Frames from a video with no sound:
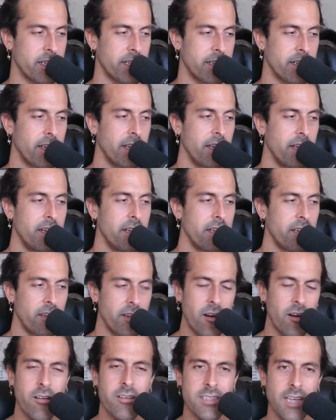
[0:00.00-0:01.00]
And,
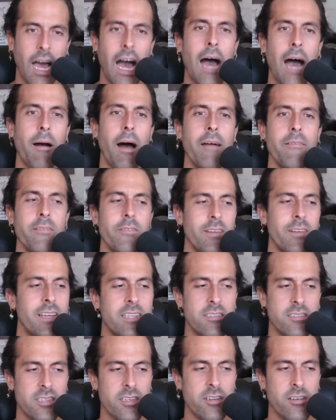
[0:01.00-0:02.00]
because I've even
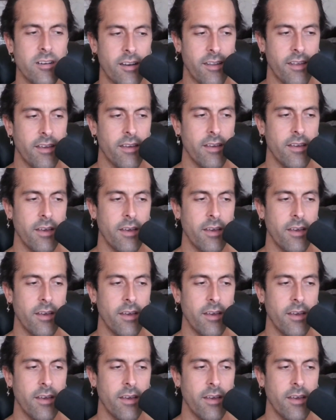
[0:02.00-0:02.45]
considered